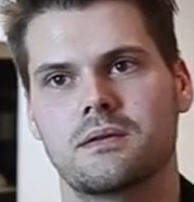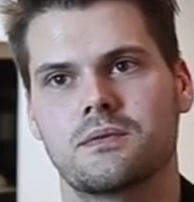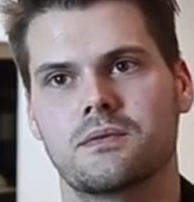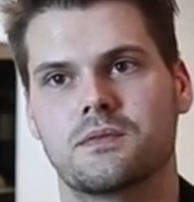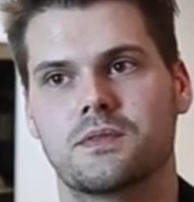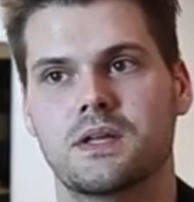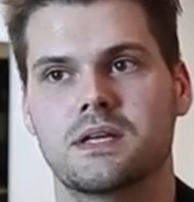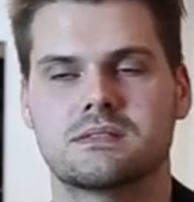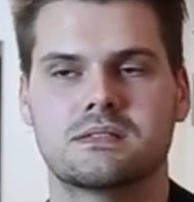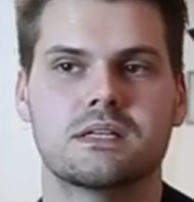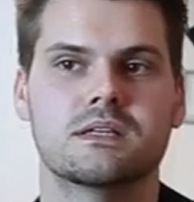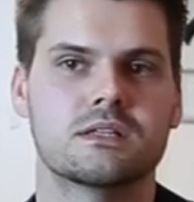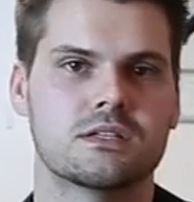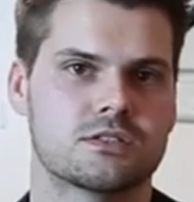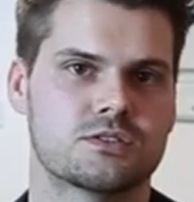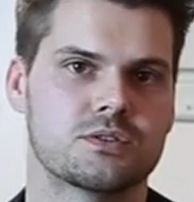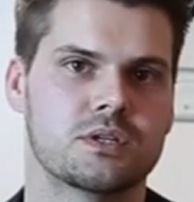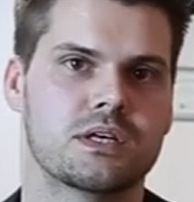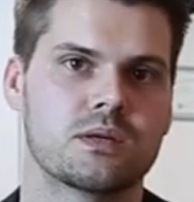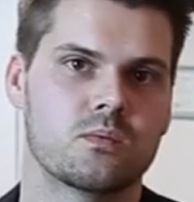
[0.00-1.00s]
this
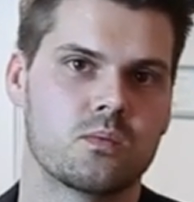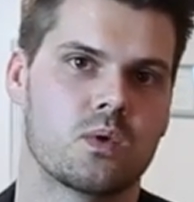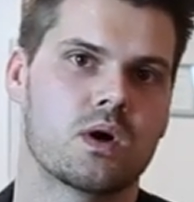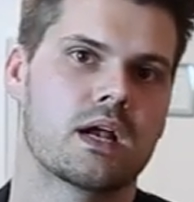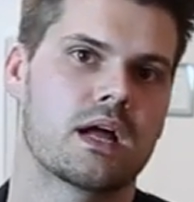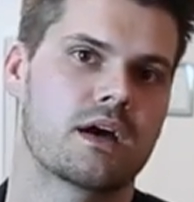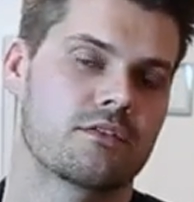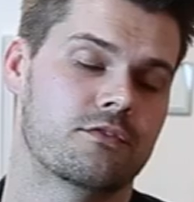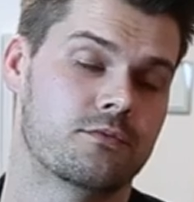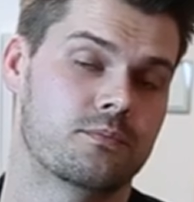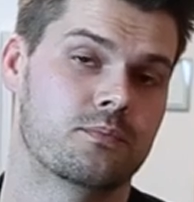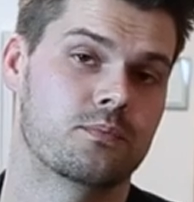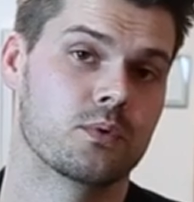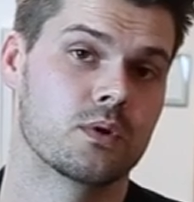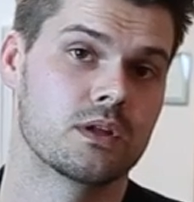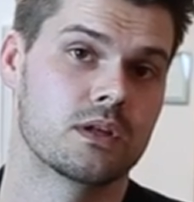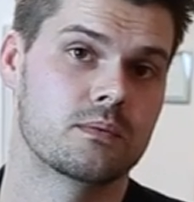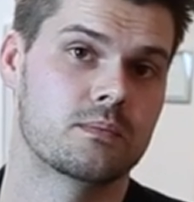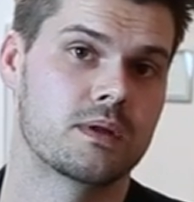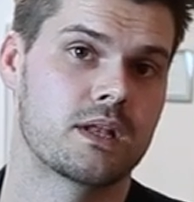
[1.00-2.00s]
industry and what I've
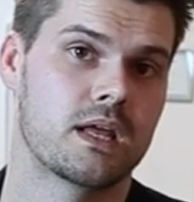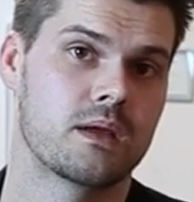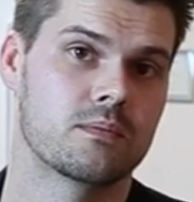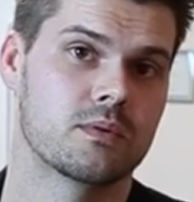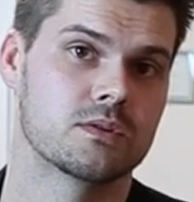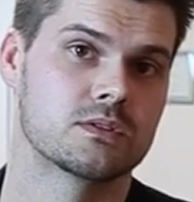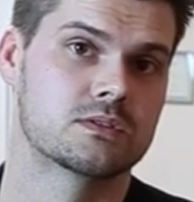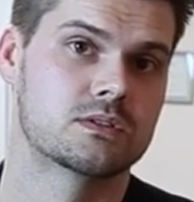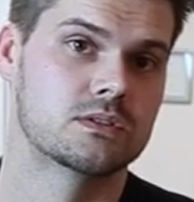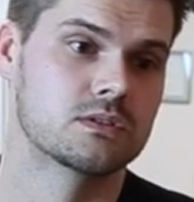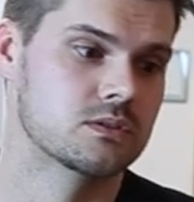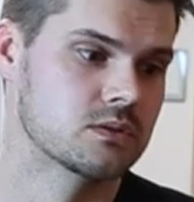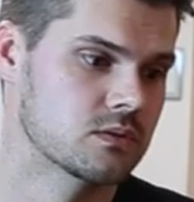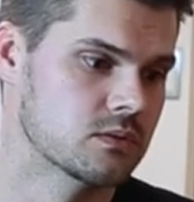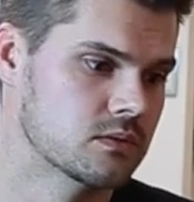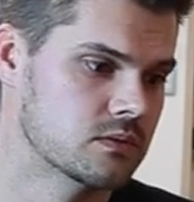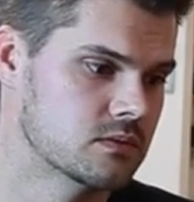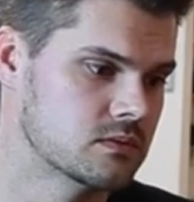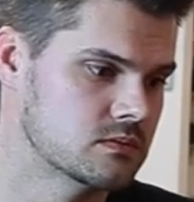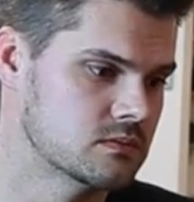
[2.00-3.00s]
really been able
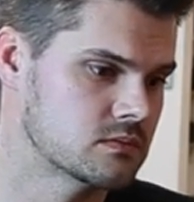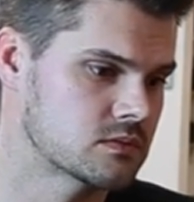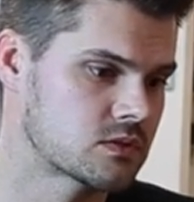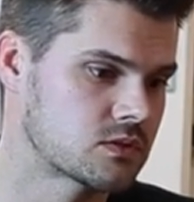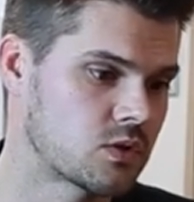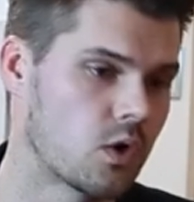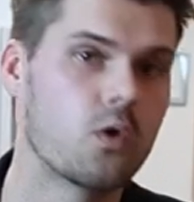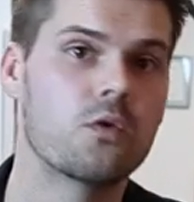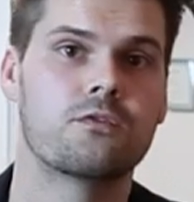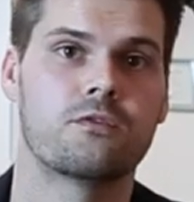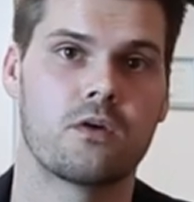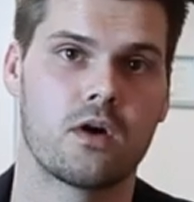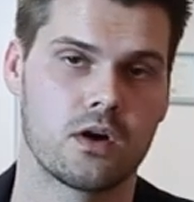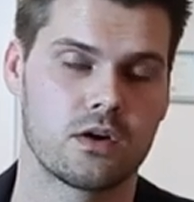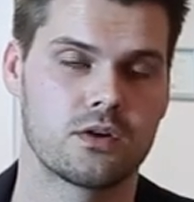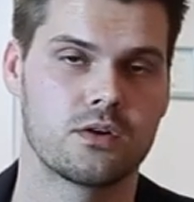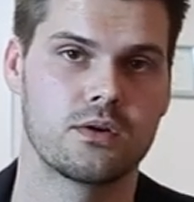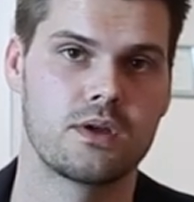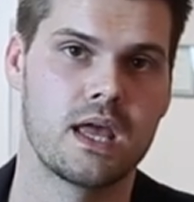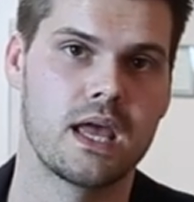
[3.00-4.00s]
to so
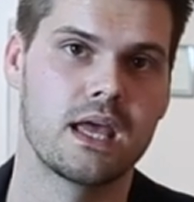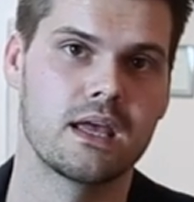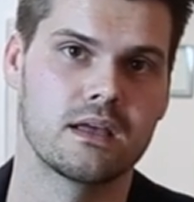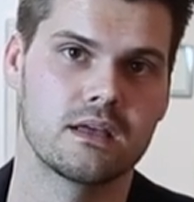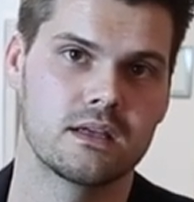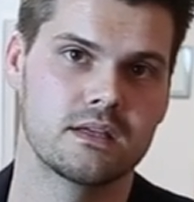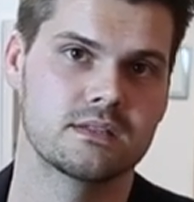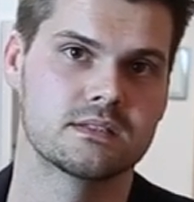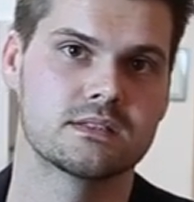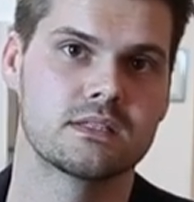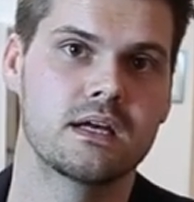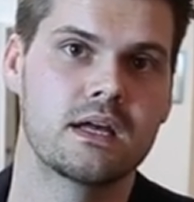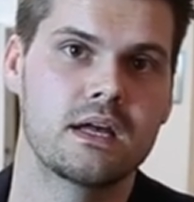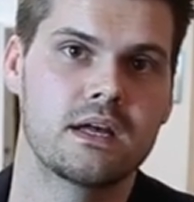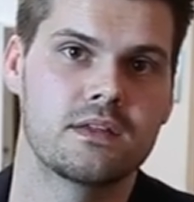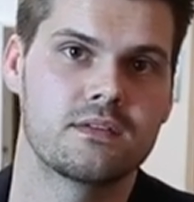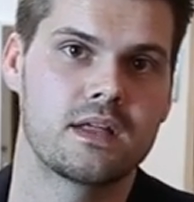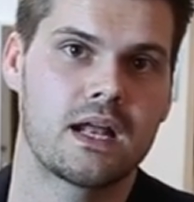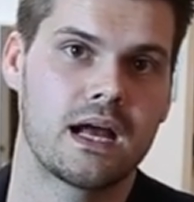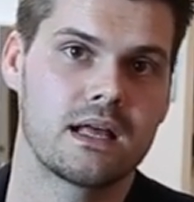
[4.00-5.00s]
far create is
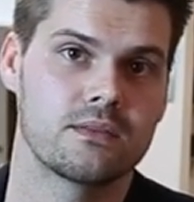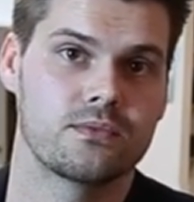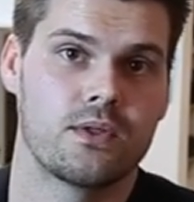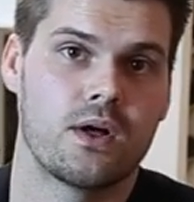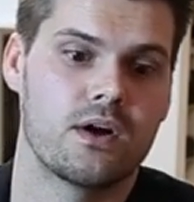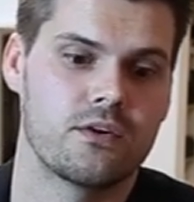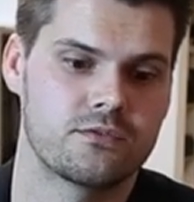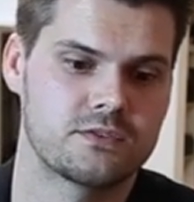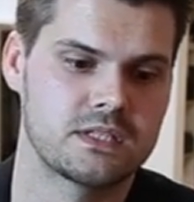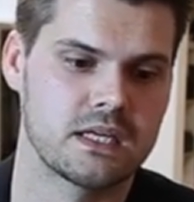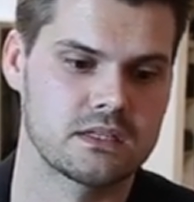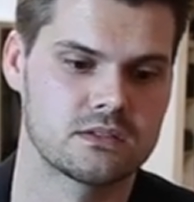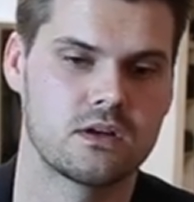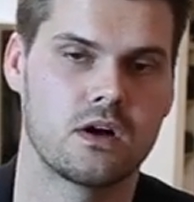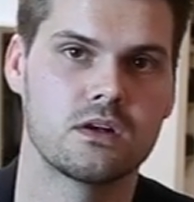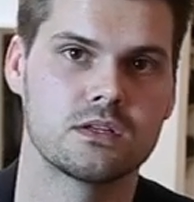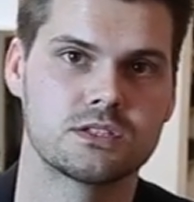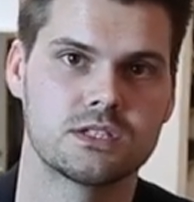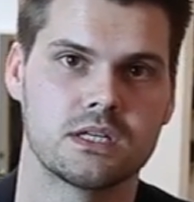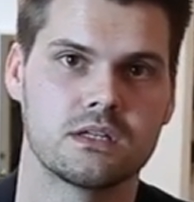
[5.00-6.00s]
that I love
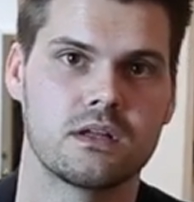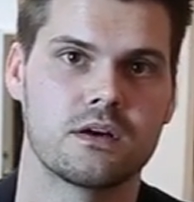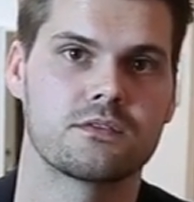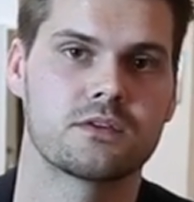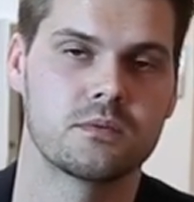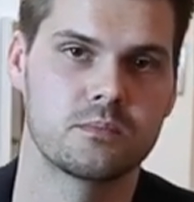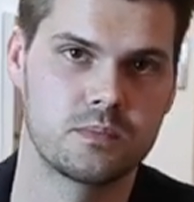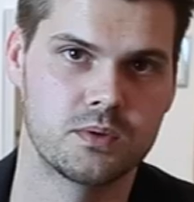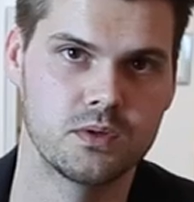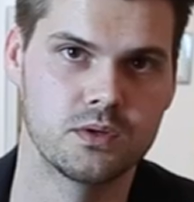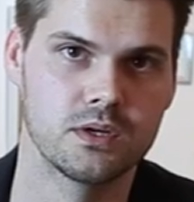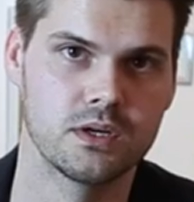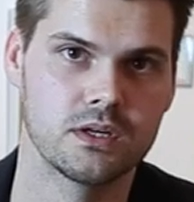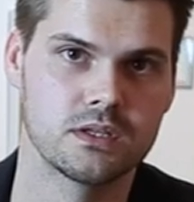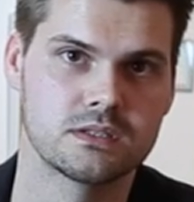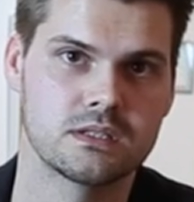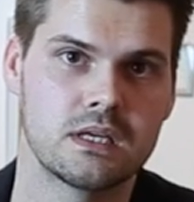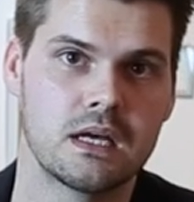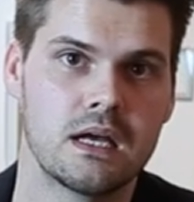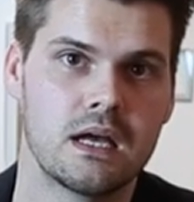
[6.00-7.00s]
technology, I love
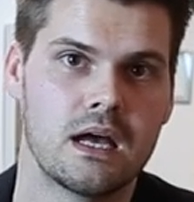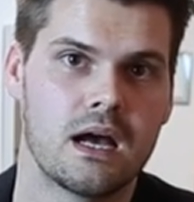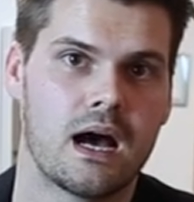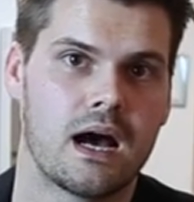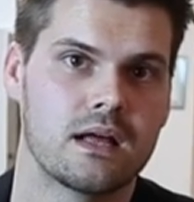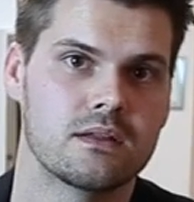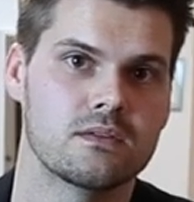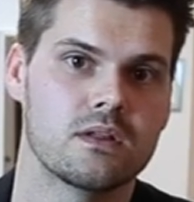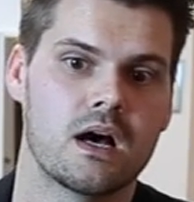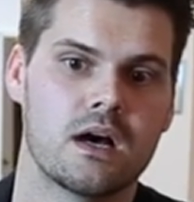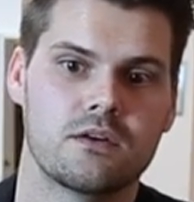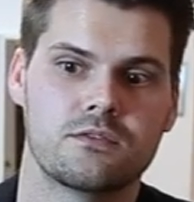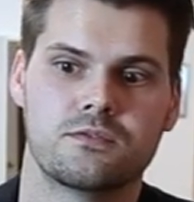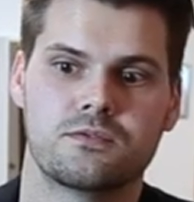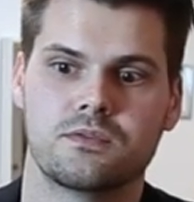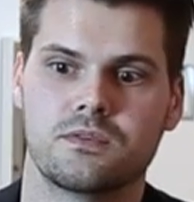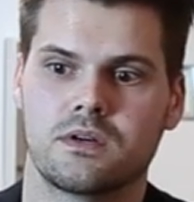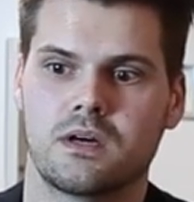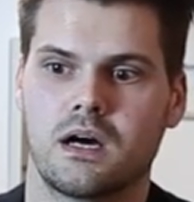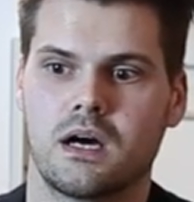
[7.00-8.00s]
computers, I
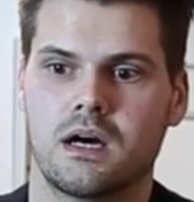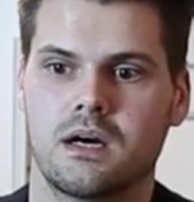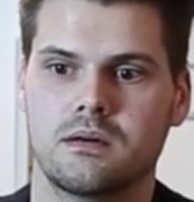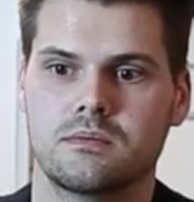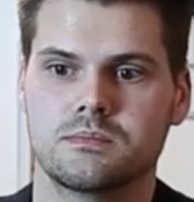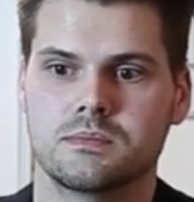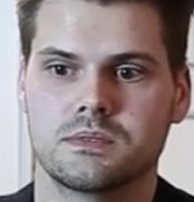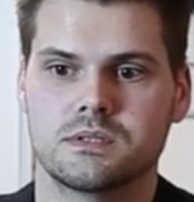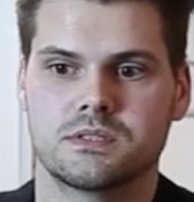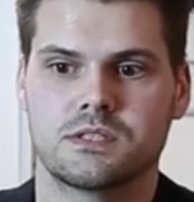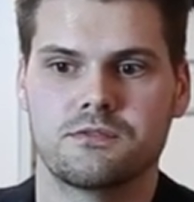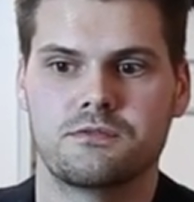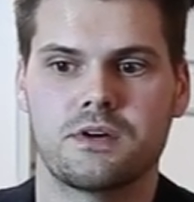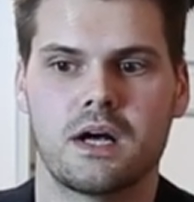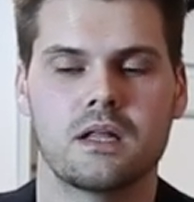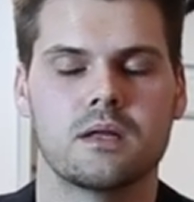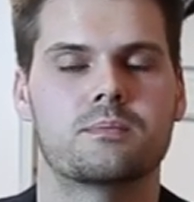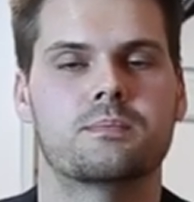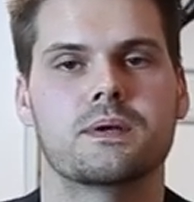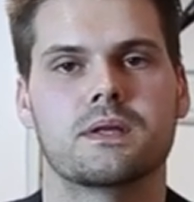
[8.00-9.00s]
love um,
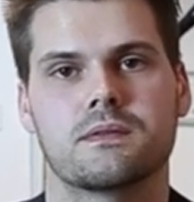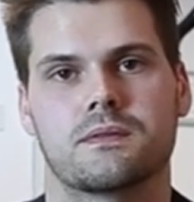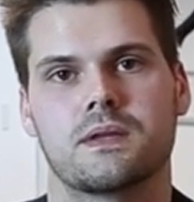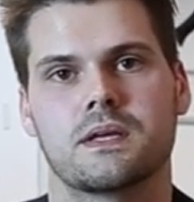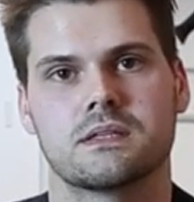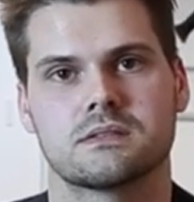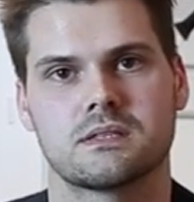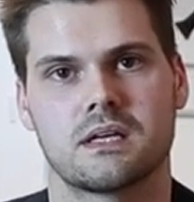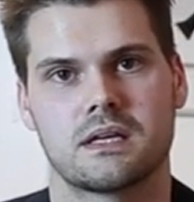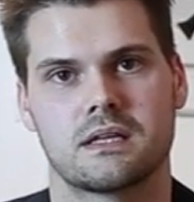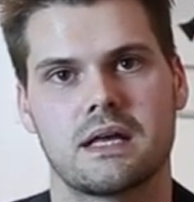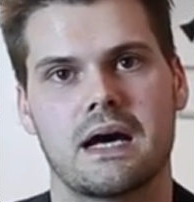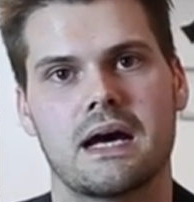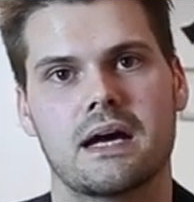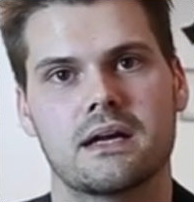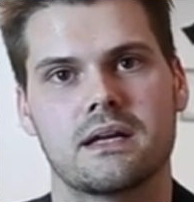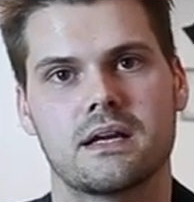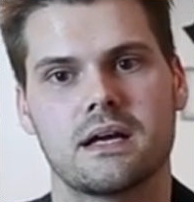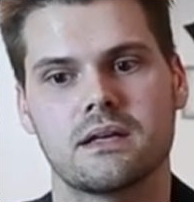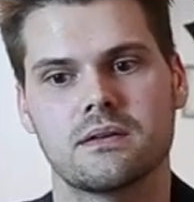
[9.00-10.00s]
developing things like
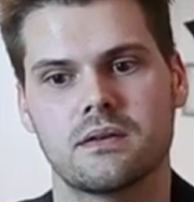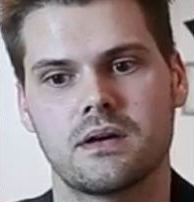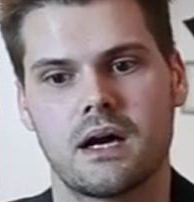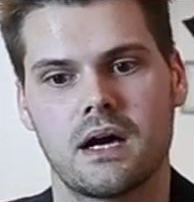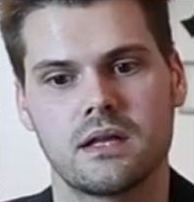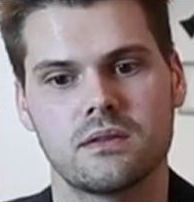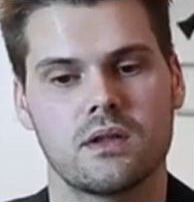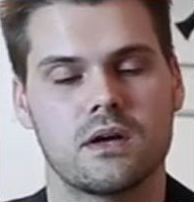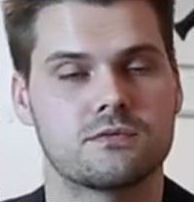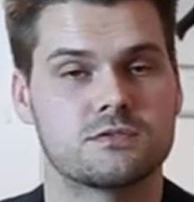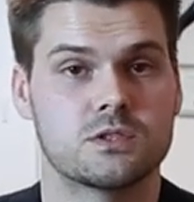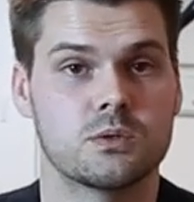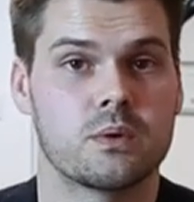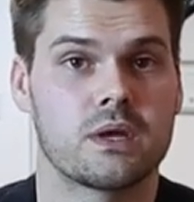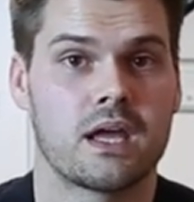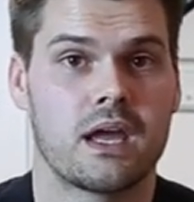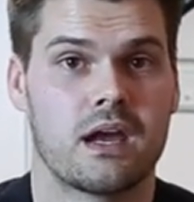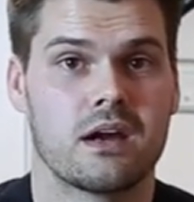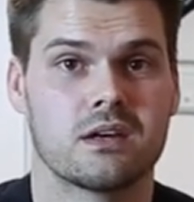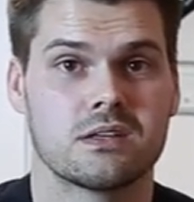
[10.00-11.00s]
that, and I, I love
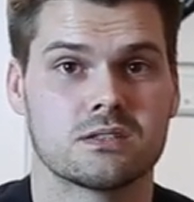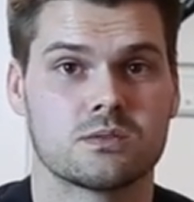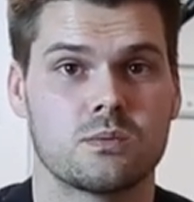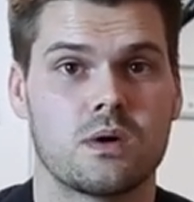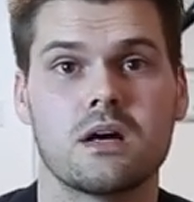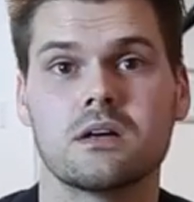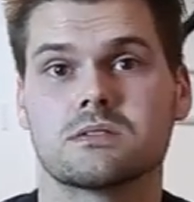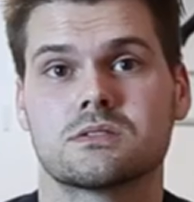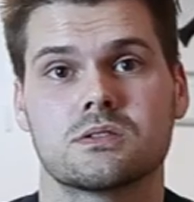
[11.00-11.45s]
doing hair as well.